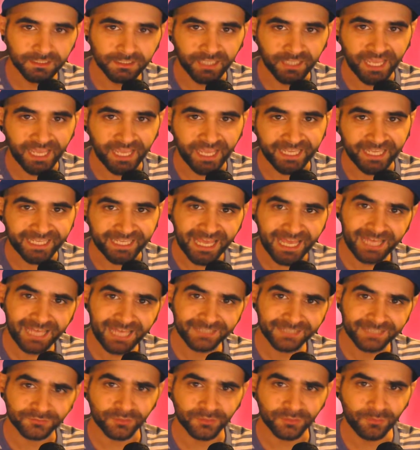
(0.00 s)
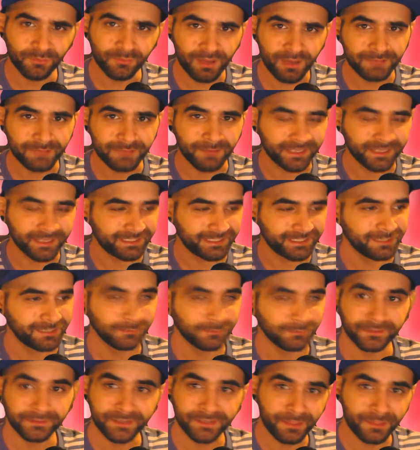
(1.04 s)
Hey guys, Rewind Mike here
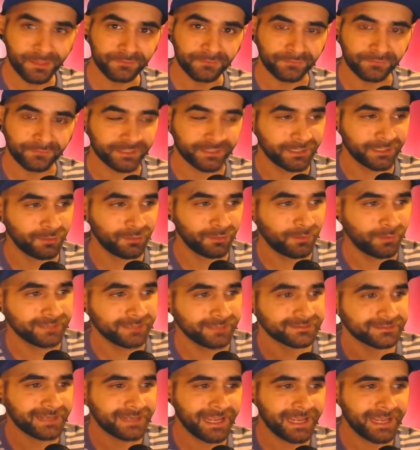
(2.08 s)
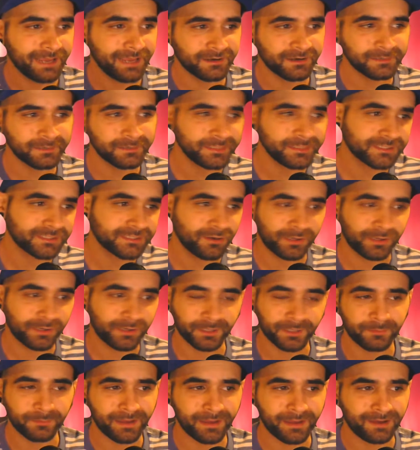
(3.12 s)
with another video, and today I'm going to be
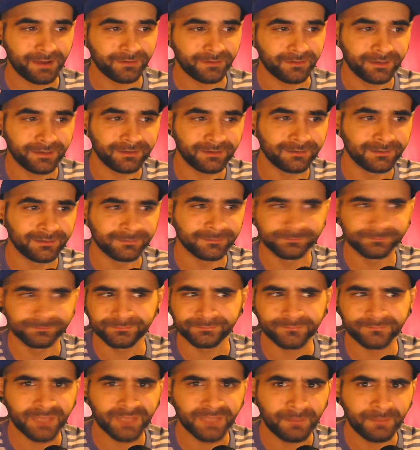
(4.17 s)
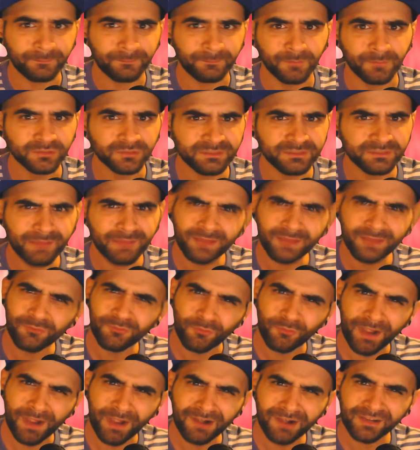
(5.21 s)
talking about most of my
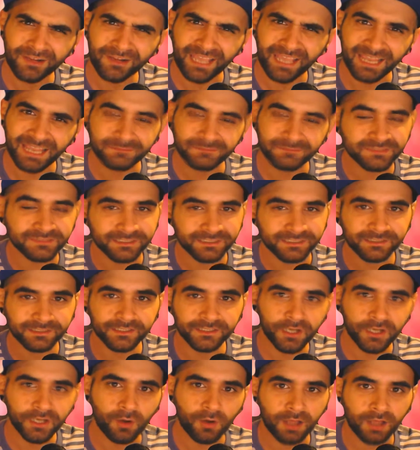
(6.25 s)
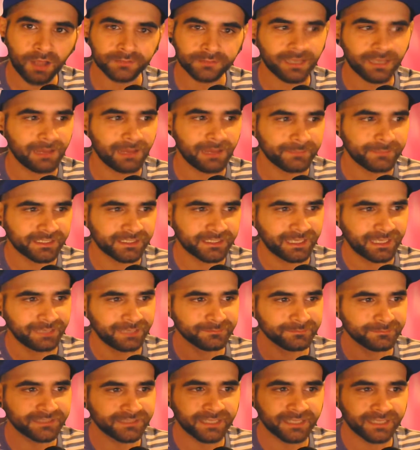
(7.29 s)
rare games and uncommon
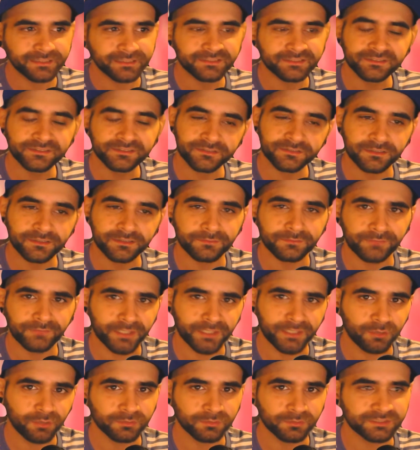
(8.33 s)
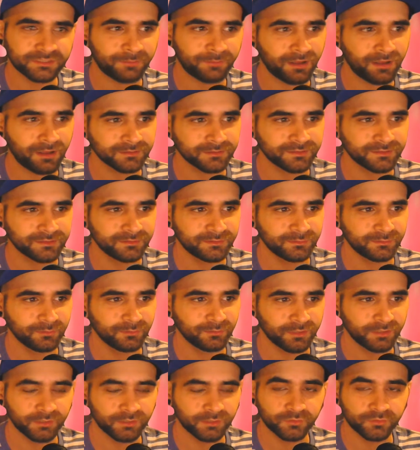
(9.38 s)
games. And this is a video response
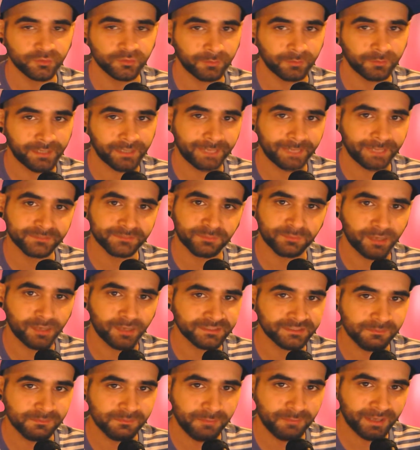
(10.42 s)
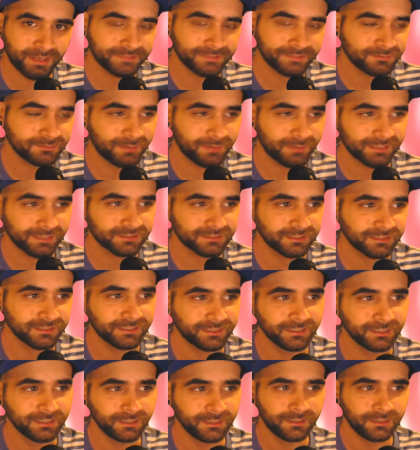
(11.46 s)
to a YouTuber named Sprites and Bytes who actually,